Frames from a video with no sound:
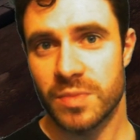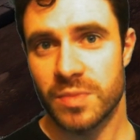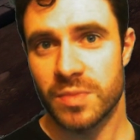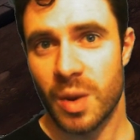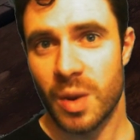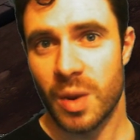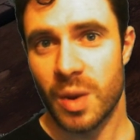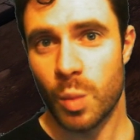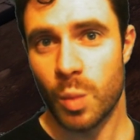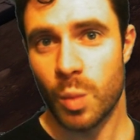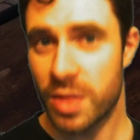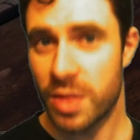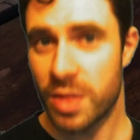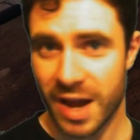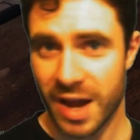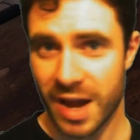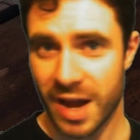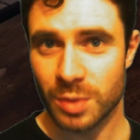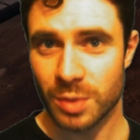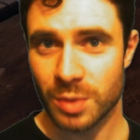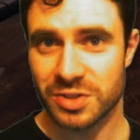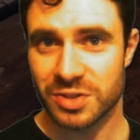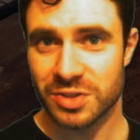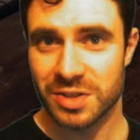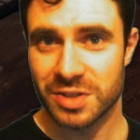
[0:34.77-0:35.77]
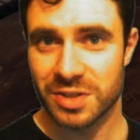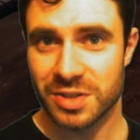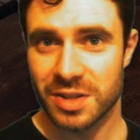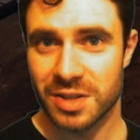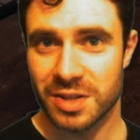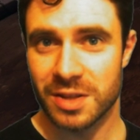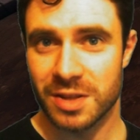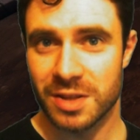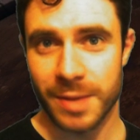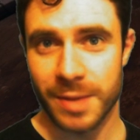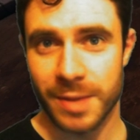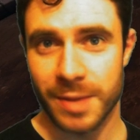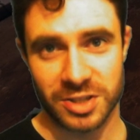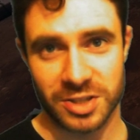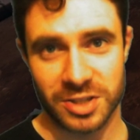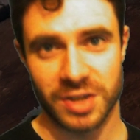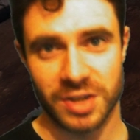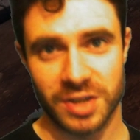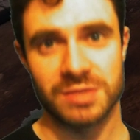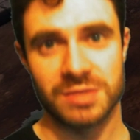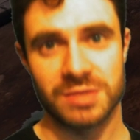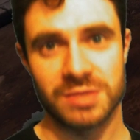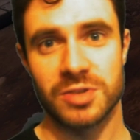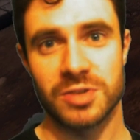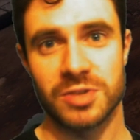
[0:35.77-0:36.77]
without the best
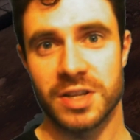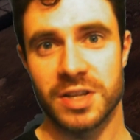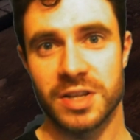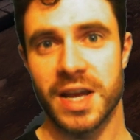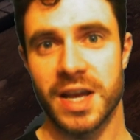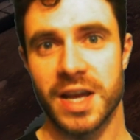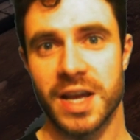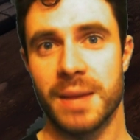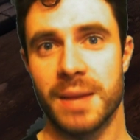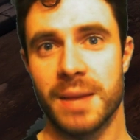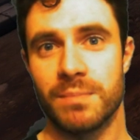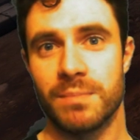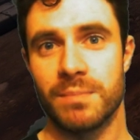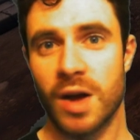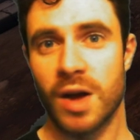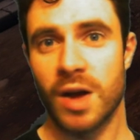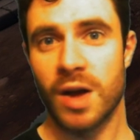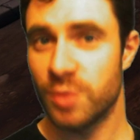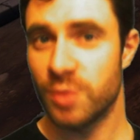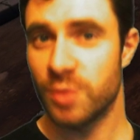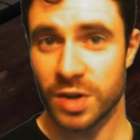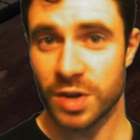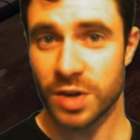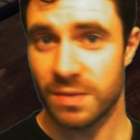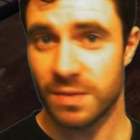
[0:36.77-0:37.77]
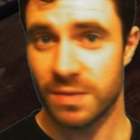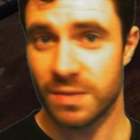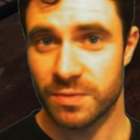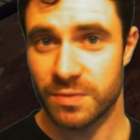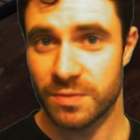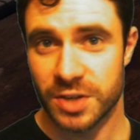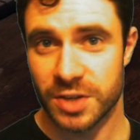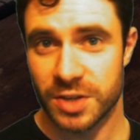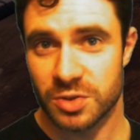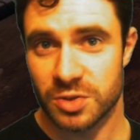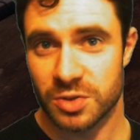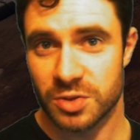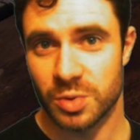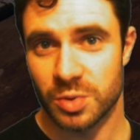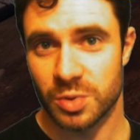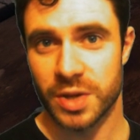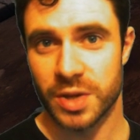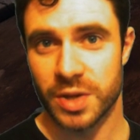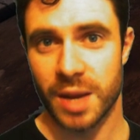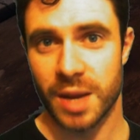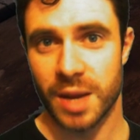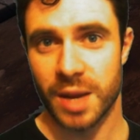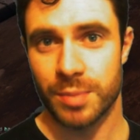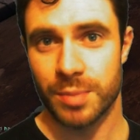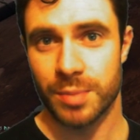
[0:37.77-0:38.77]
items in the game. I've not even finished all the
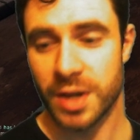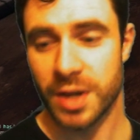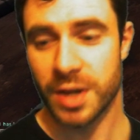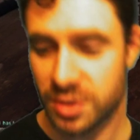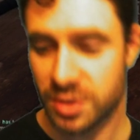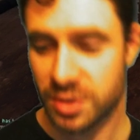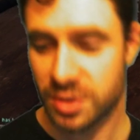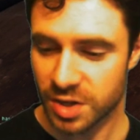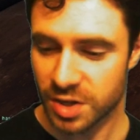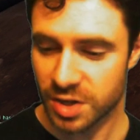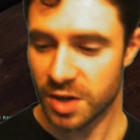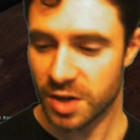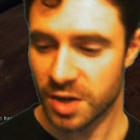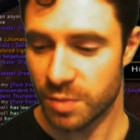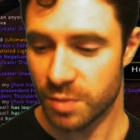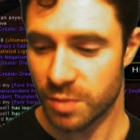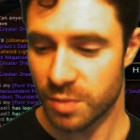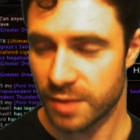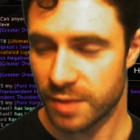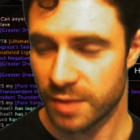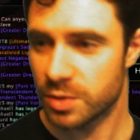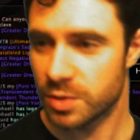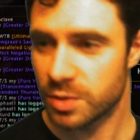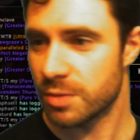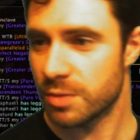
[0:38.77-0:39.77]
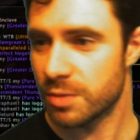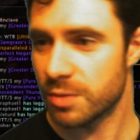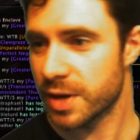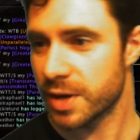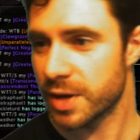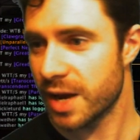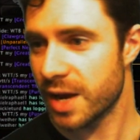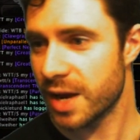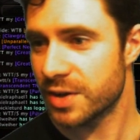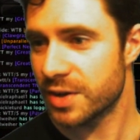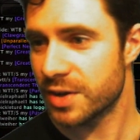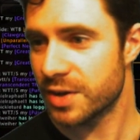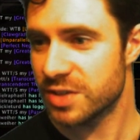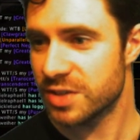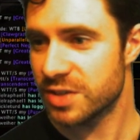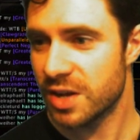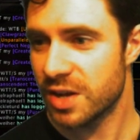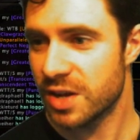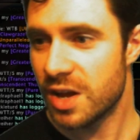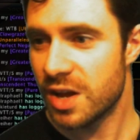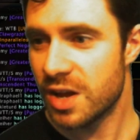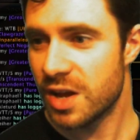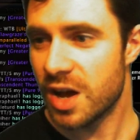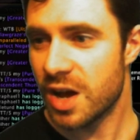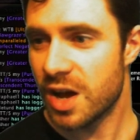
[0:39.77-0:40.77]
campaigns. If you have a look at my character,
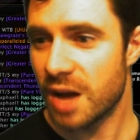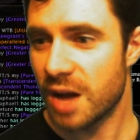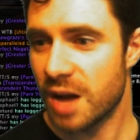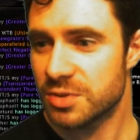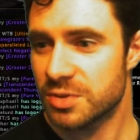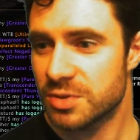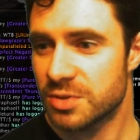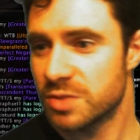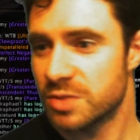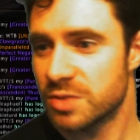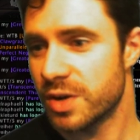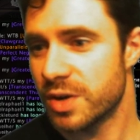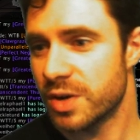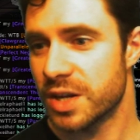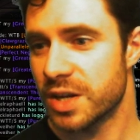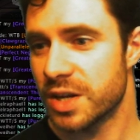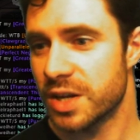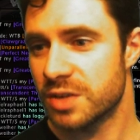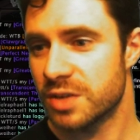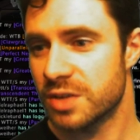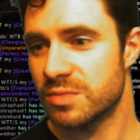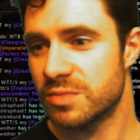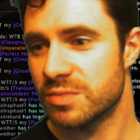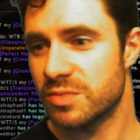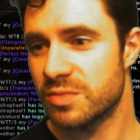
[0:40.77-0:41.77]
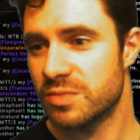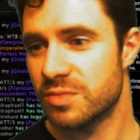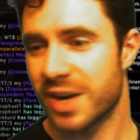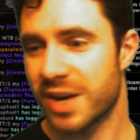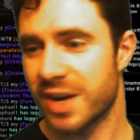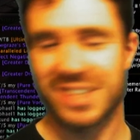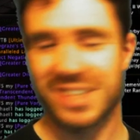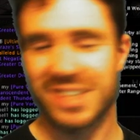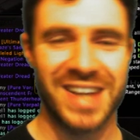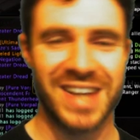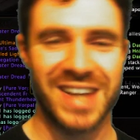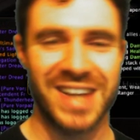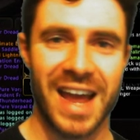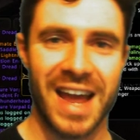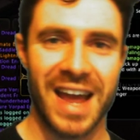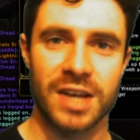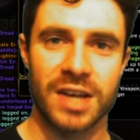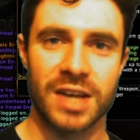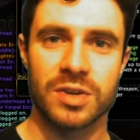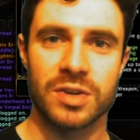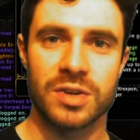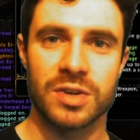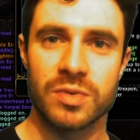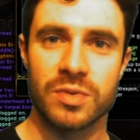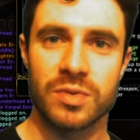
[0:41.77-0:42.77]
I'm still running rank
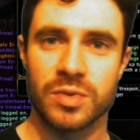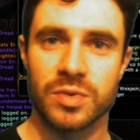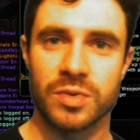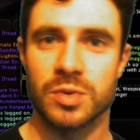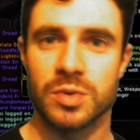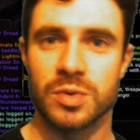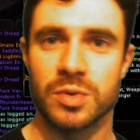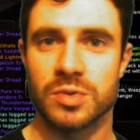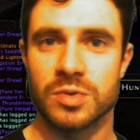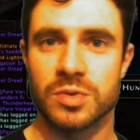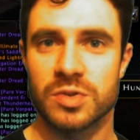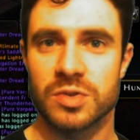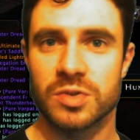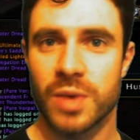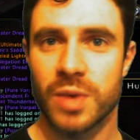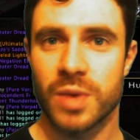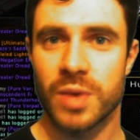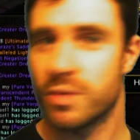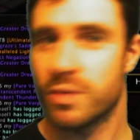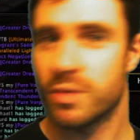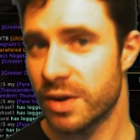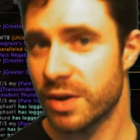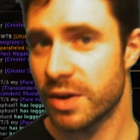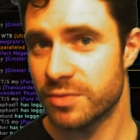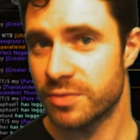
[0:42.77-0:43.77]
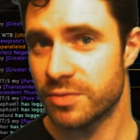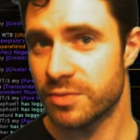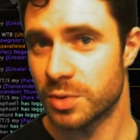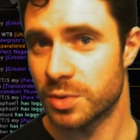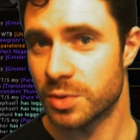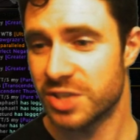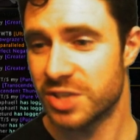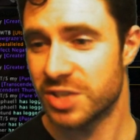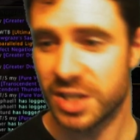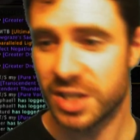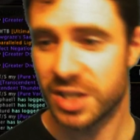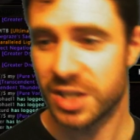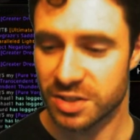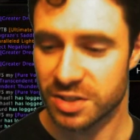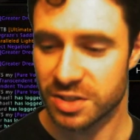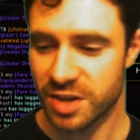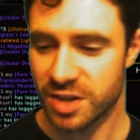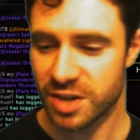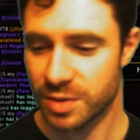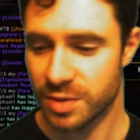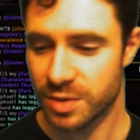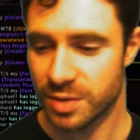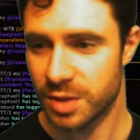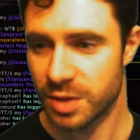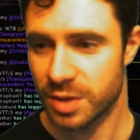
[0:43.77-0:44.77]
10 runes when rank 14 is
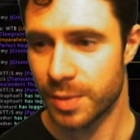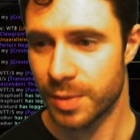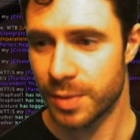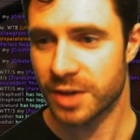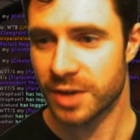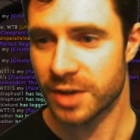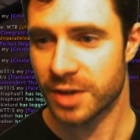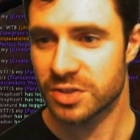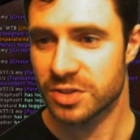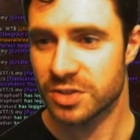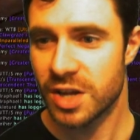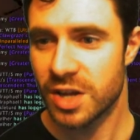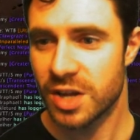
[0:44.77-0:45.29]
currently the best.